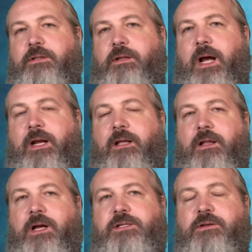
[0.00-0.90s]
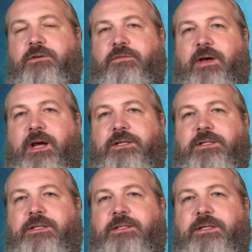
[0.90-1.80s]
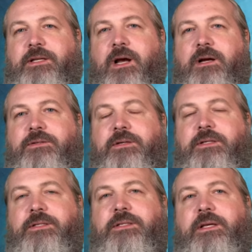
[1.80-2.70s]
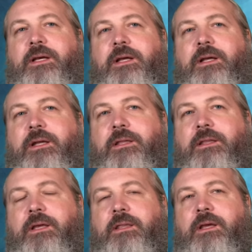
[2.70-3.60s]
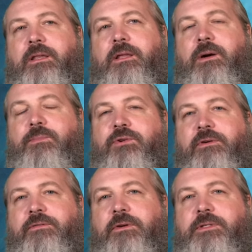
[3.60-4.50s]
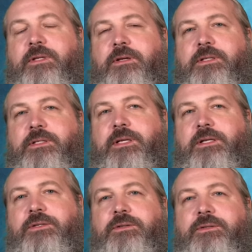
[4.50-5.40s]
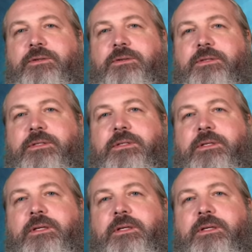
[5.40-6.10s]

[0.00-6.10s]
ideological factions and doctrines that are peripheral to those essential truths.